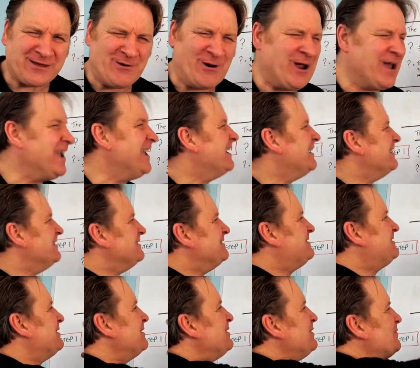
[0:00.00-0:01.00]

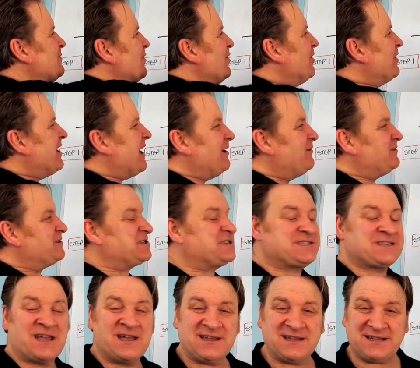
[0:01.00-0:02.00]
right, do you work out the
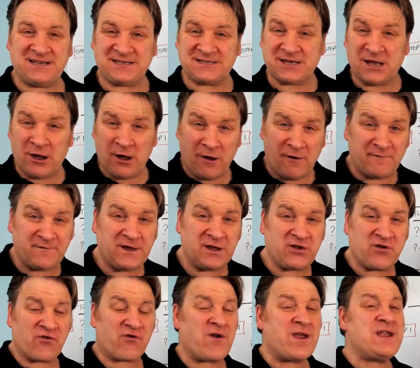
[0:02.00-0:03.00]
size of your
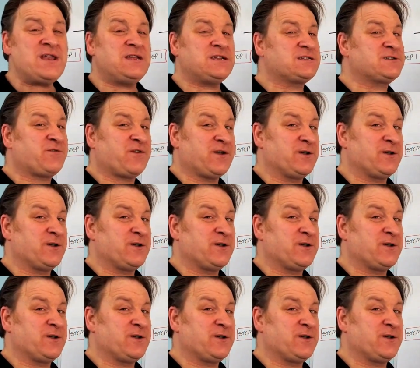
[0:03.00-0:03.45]
drainage